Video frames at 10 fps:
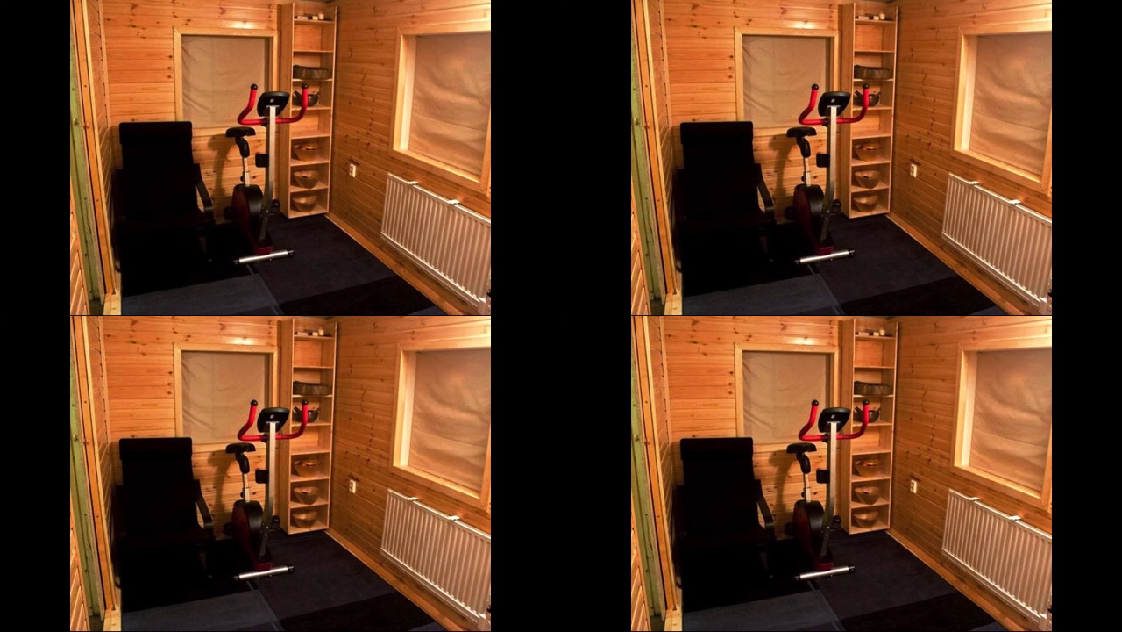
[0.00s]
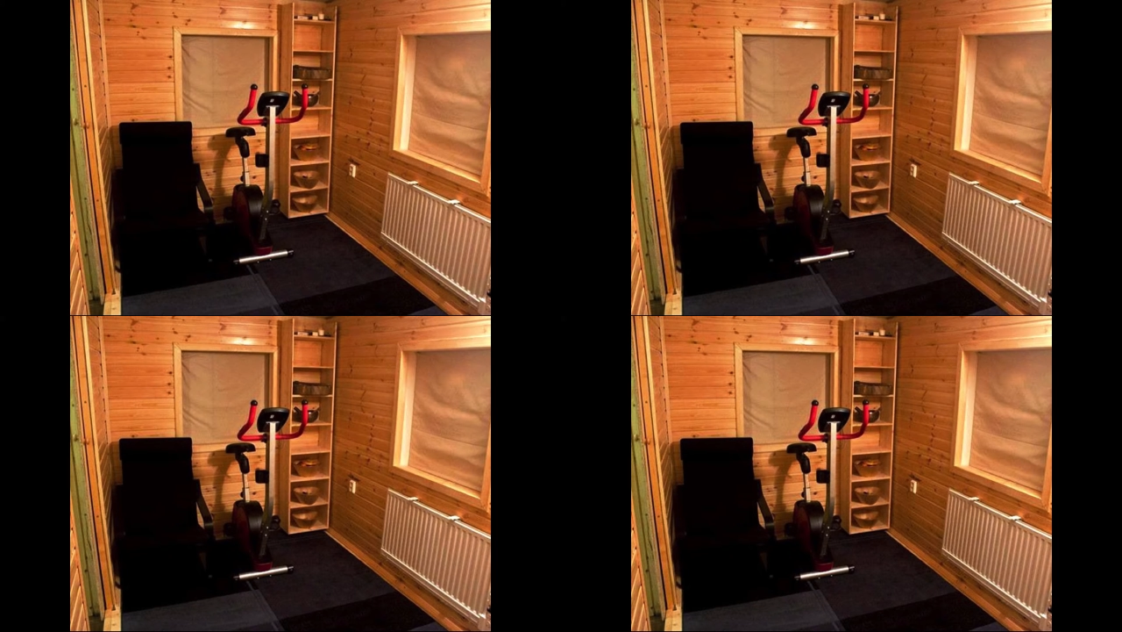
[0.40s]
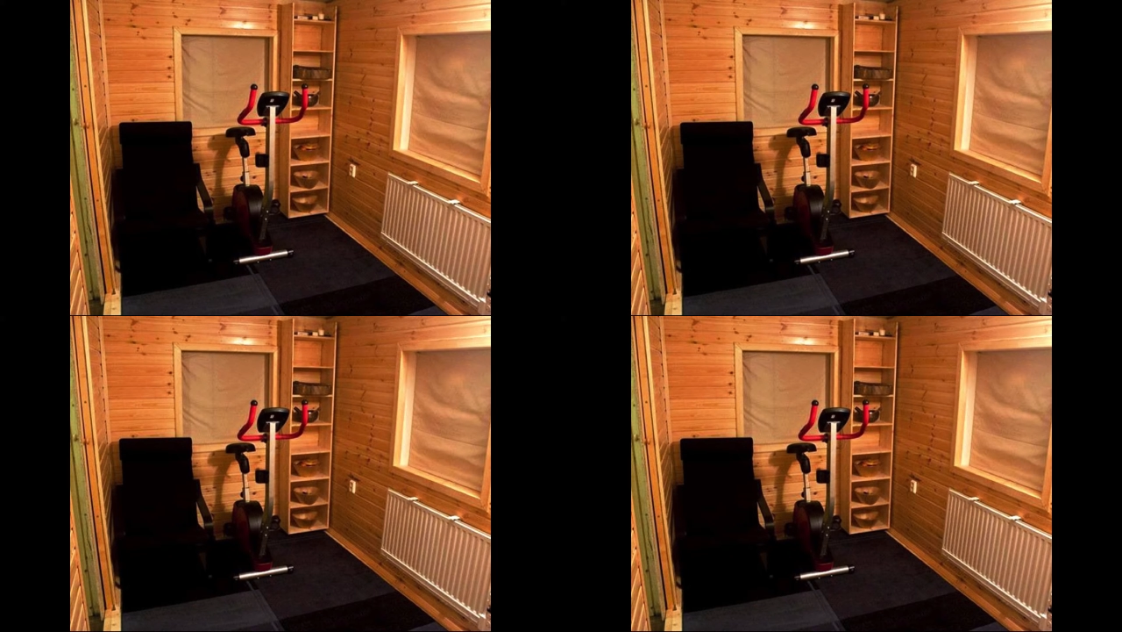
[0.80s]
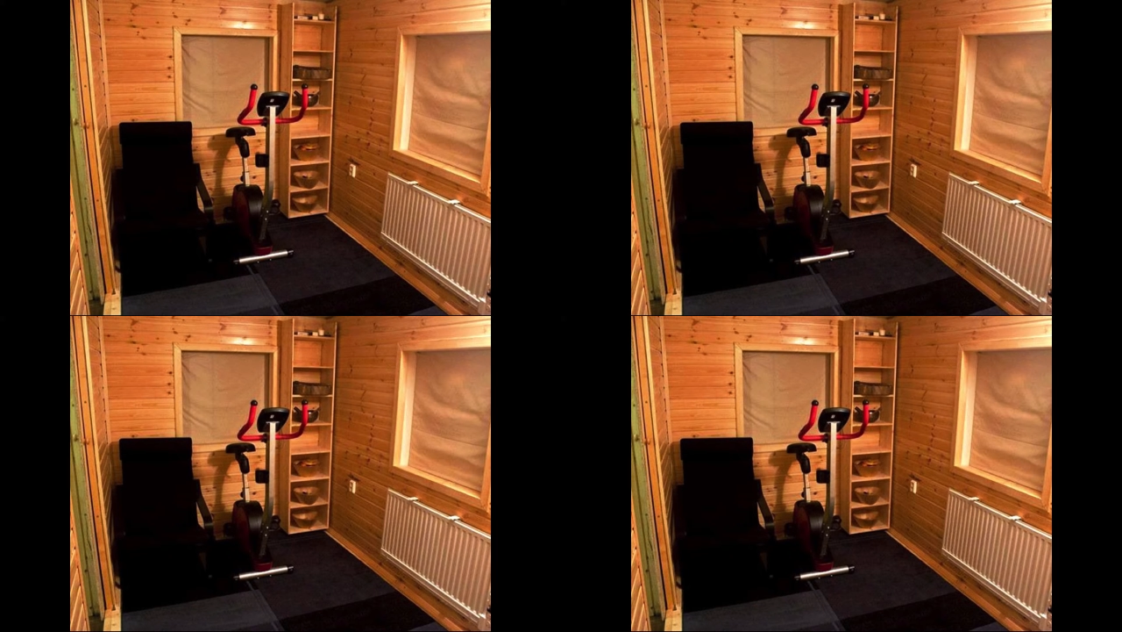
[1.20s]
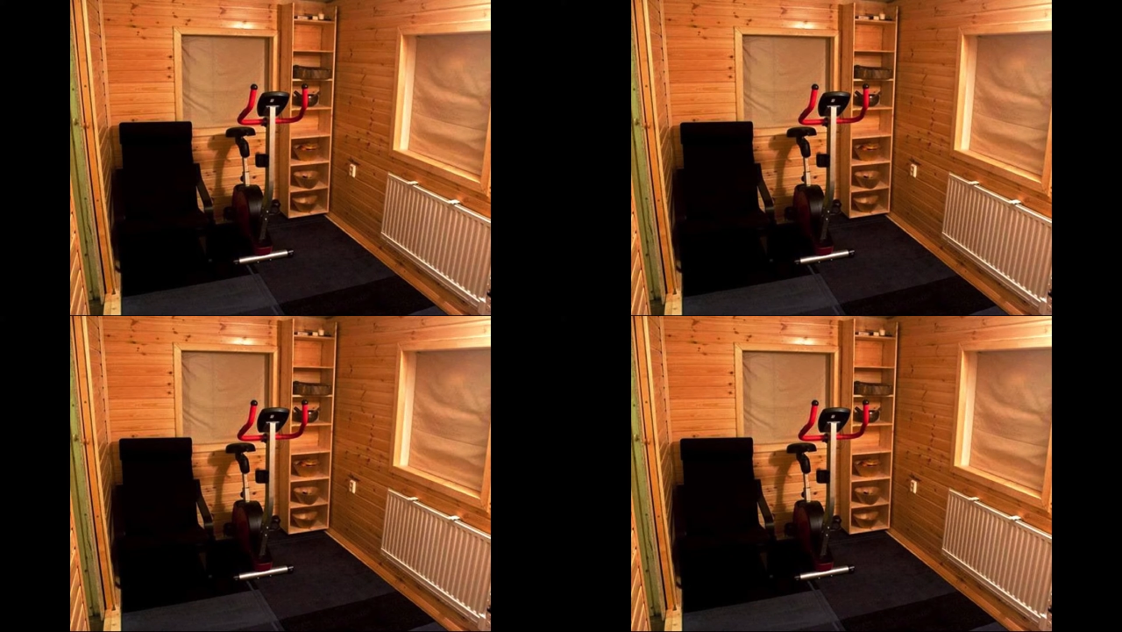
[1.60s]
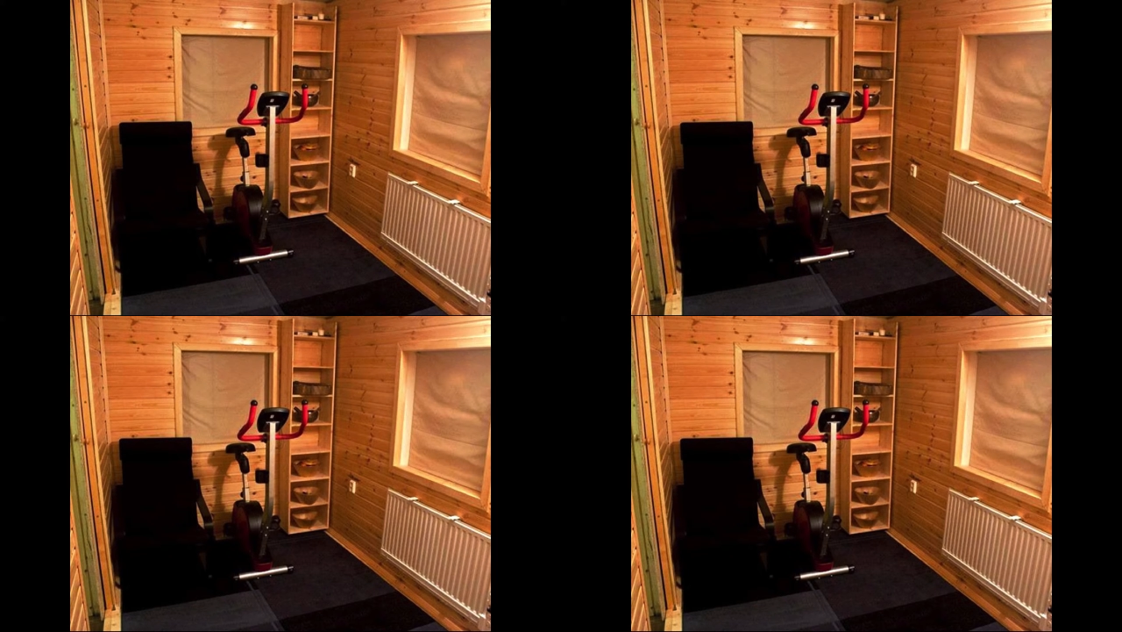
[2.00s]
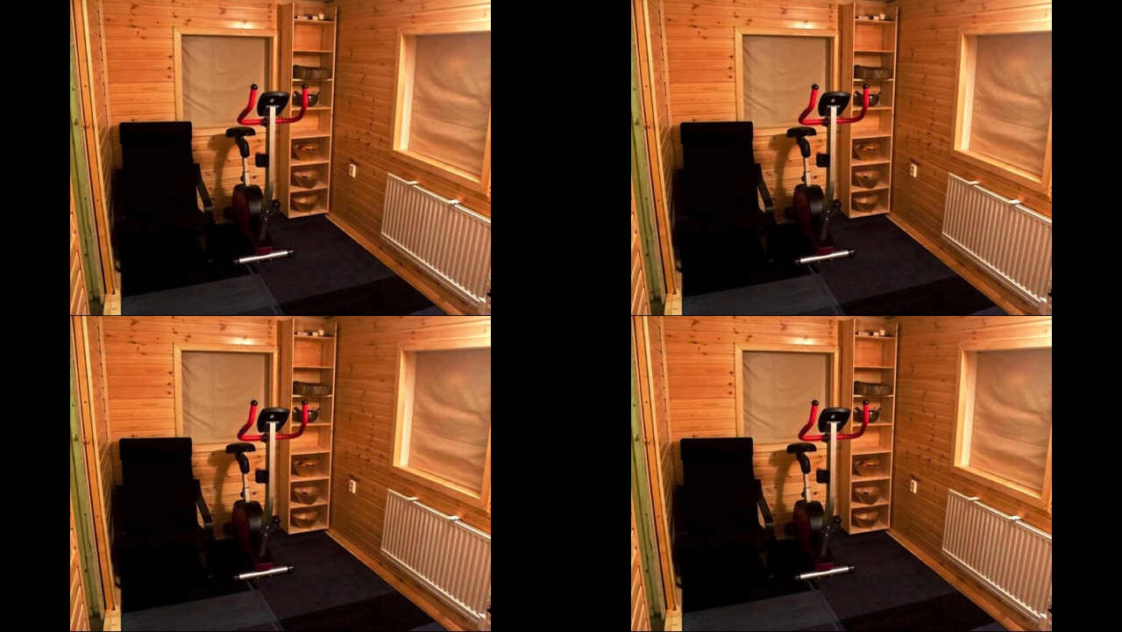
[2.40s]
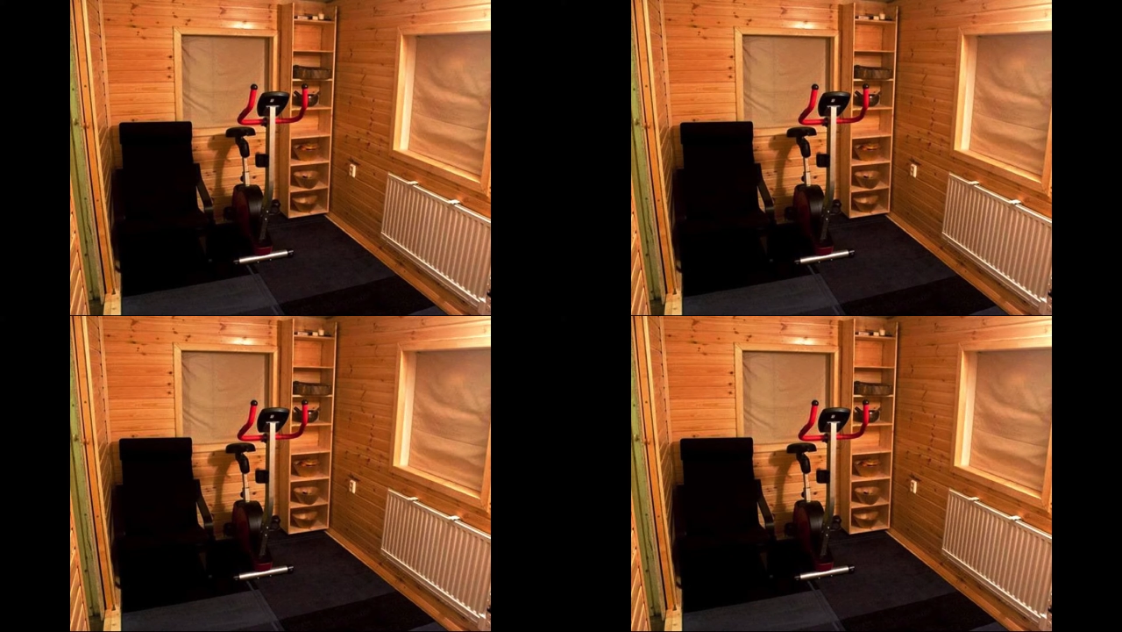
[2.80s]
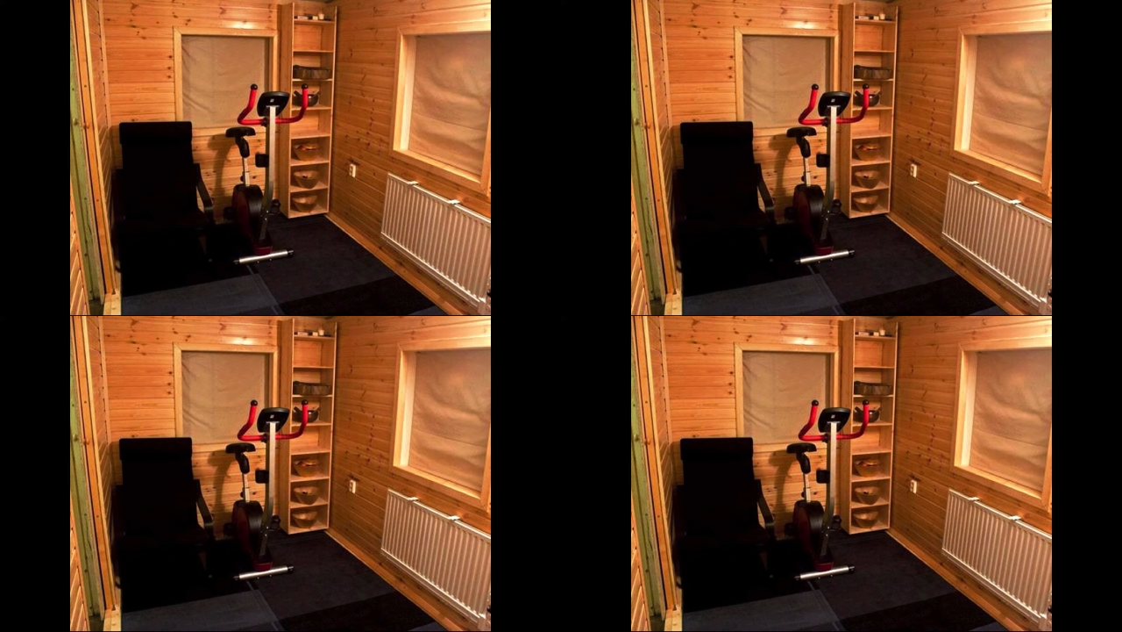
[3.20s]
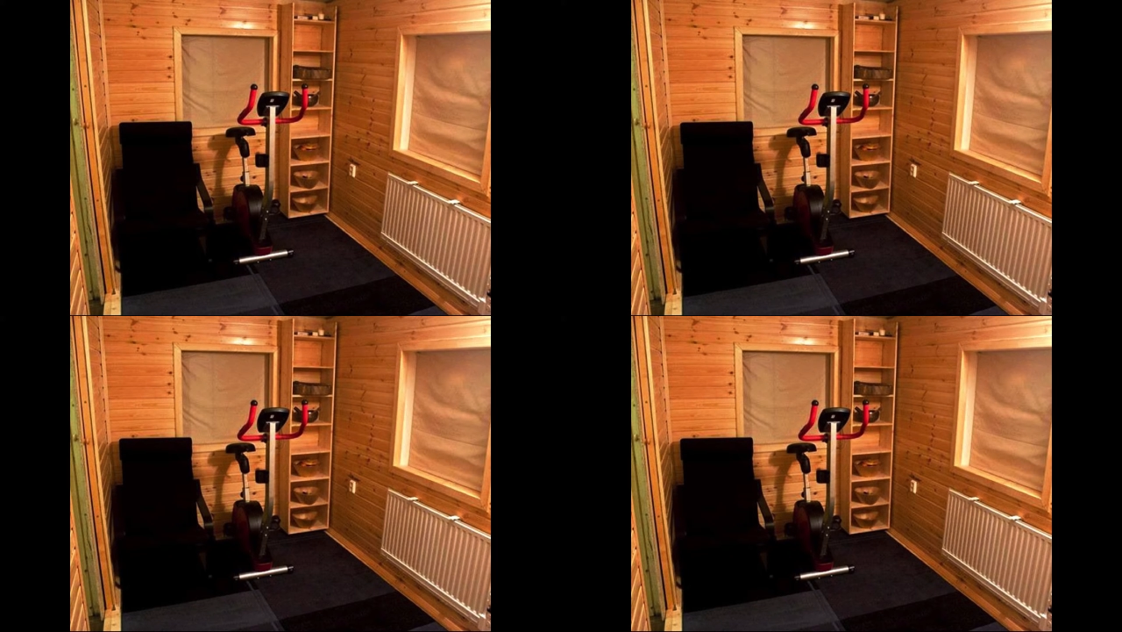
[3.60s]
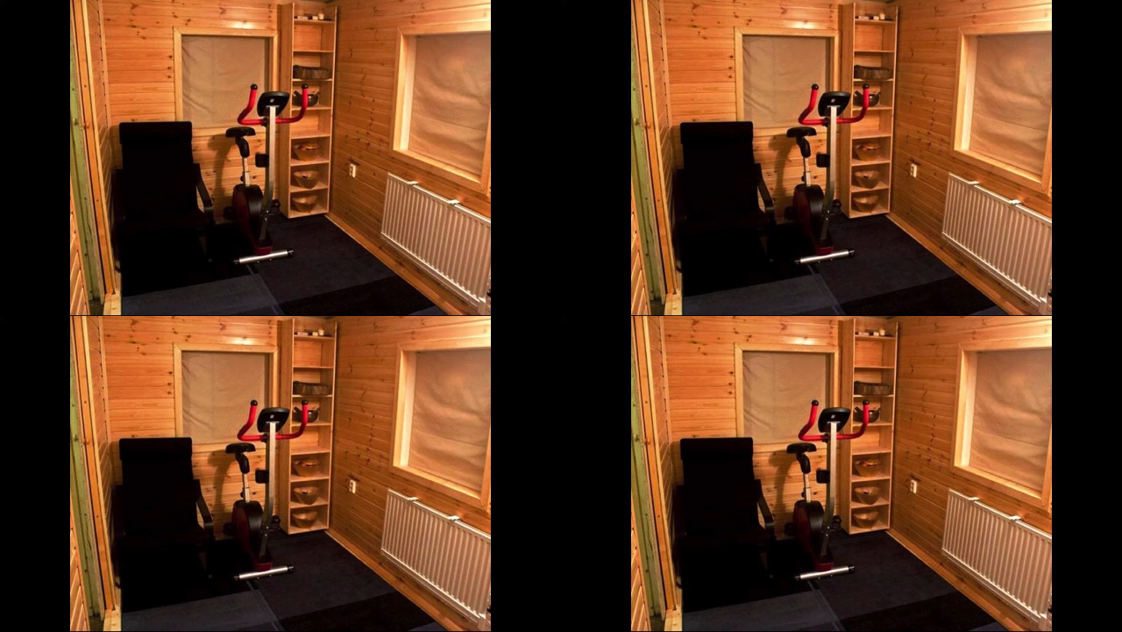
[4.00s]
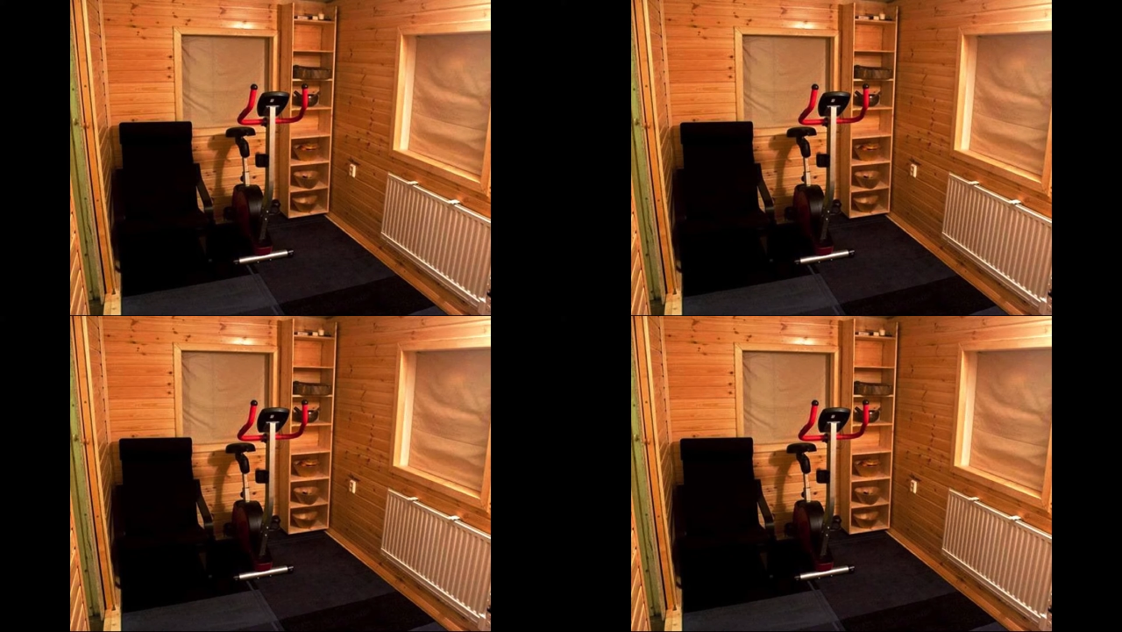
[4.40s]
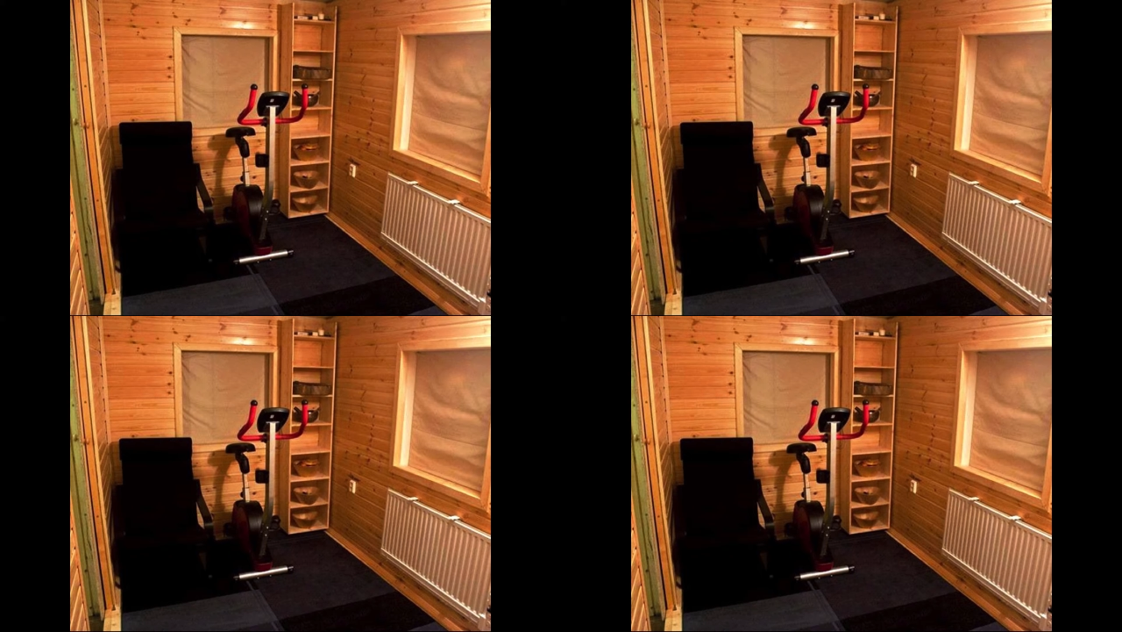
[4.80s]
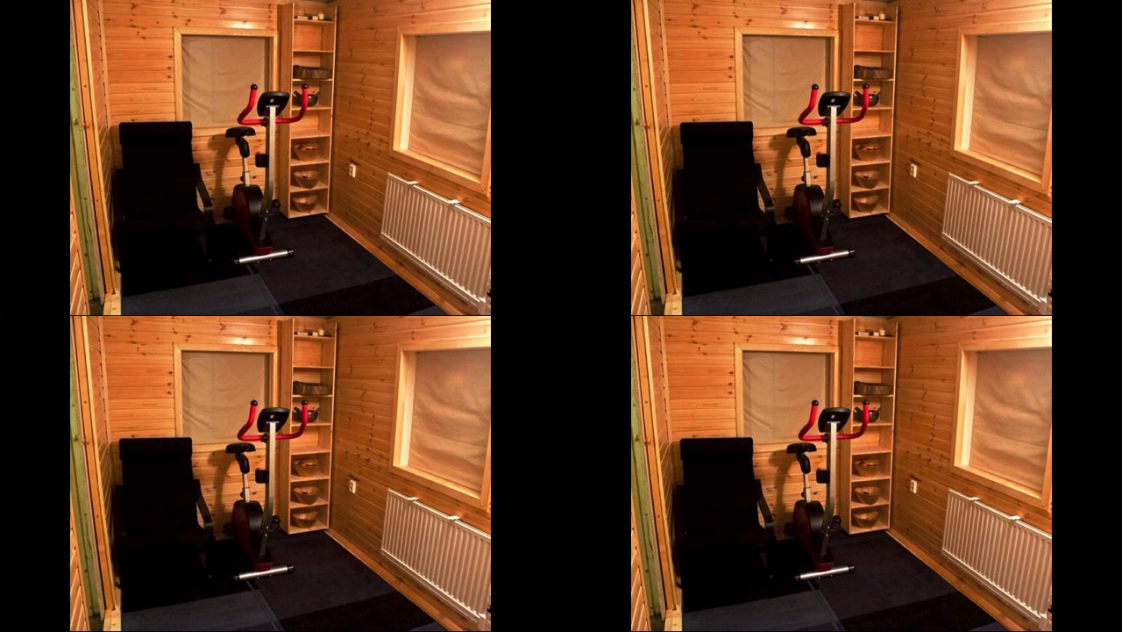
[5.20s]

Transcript: (no speaker visible)